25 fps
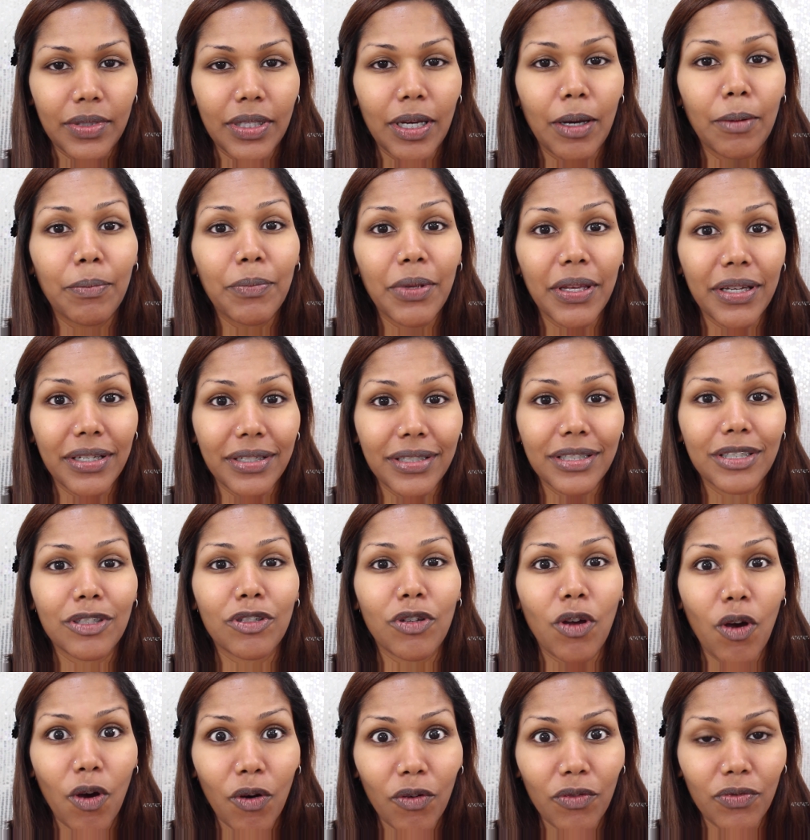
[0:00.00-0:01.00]
the
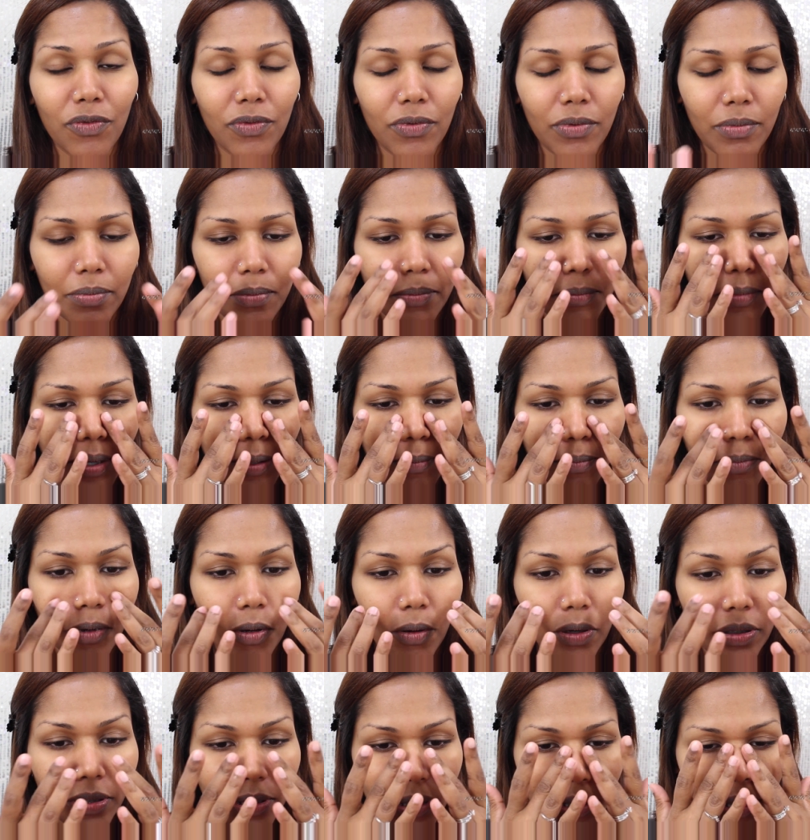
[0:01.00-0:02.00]
appearance of my
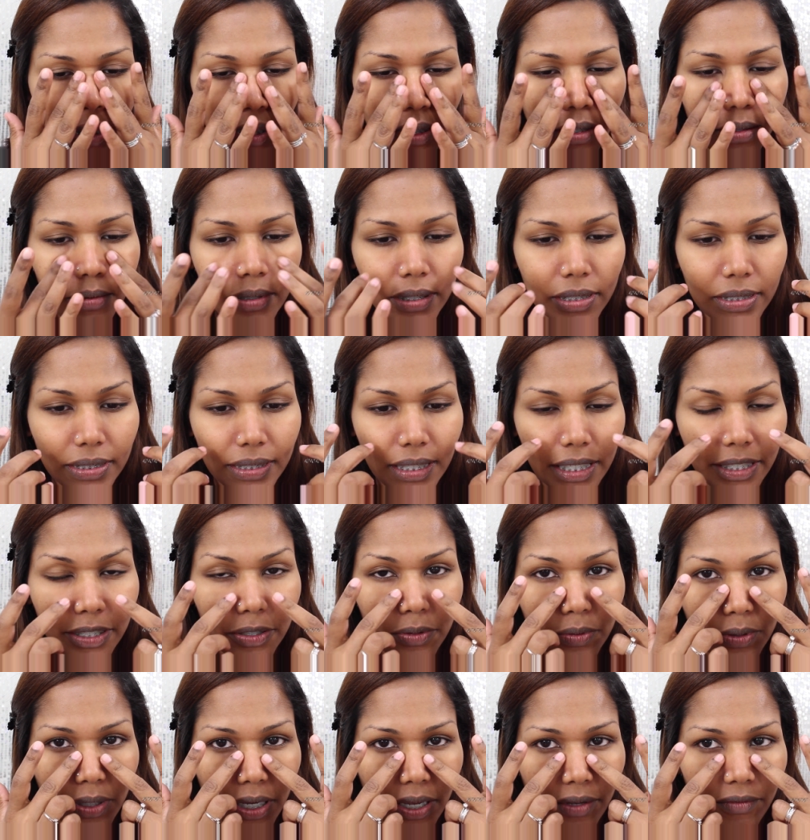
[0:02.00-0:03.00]
pores, because I
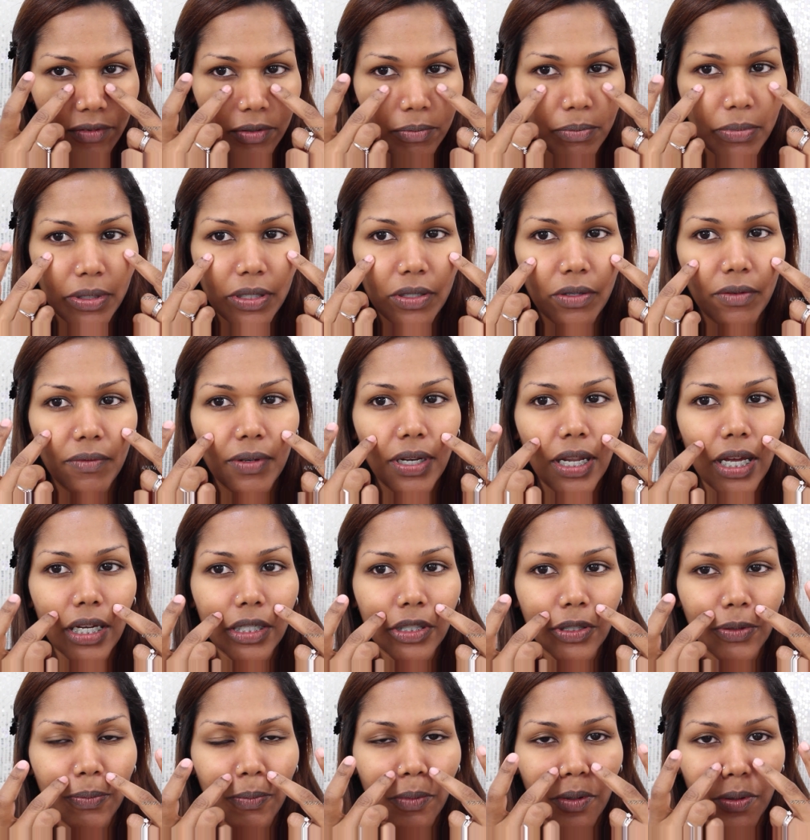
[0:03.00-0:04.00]
do have a bit of
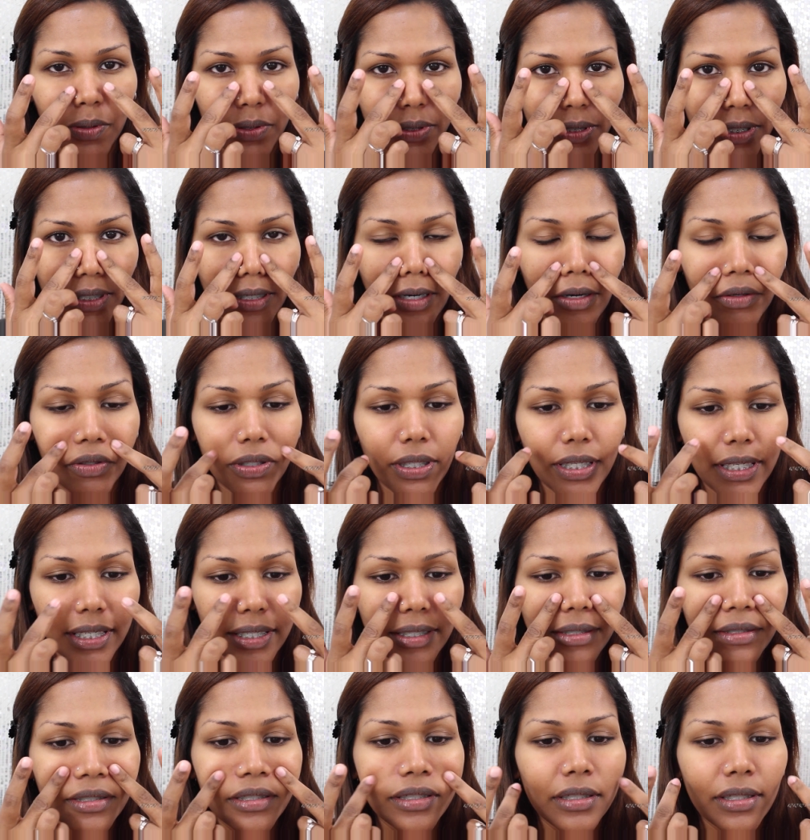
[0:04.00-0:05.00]
large pores around
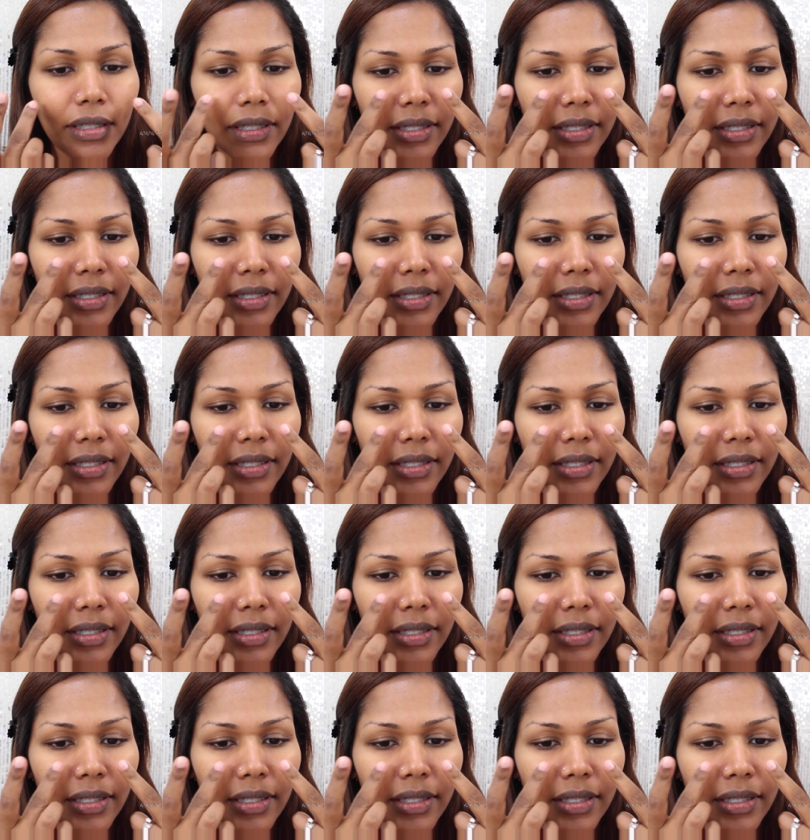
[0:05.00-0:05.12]
here.